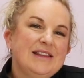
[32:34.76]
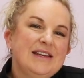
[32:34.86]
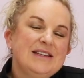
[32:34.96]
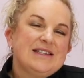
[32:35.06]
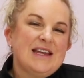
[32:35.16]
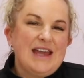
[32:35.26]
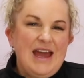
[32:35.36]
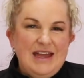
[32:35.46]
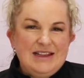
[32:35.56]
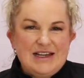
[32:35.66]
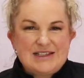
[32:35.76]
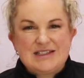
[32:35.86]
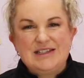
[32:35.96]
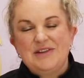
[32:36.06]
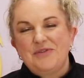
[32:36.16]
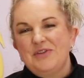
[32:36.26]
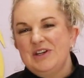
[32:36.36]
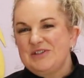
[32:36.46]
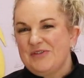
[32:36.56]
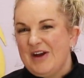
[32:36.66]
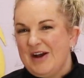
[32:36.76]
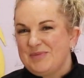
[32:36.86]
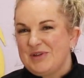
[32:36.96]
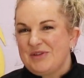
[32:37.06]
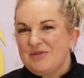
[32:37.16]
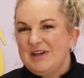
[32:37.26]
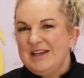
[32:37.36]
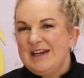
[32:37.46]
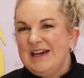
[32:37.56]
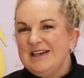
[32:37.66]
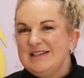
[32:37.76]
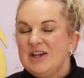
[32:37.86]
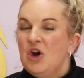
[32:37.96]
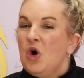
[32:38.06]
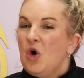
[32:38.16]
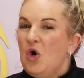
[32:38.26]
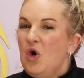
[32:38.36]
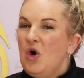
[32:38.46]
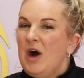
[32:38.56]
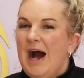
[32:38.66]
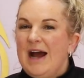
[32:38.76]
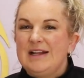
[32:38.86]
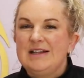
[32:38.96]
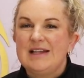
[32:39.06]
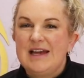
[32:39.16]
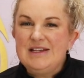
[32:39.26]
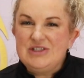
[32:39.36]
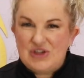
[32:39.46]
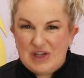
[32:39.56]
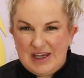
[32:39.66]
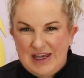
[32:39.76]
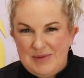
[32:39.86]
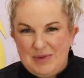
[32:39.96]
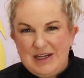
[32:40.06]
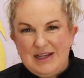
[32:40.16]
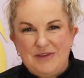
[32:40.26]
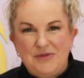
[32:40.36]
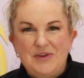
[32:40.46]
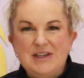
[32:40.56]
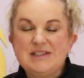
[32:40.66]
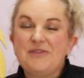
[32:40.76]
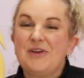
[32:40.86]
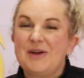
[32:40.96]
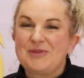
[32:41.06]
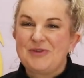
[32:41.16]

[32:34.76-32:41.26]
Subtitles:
this, it can last in the fridge for up to 3 days, or unglazed, you can keep it in the freezer for up to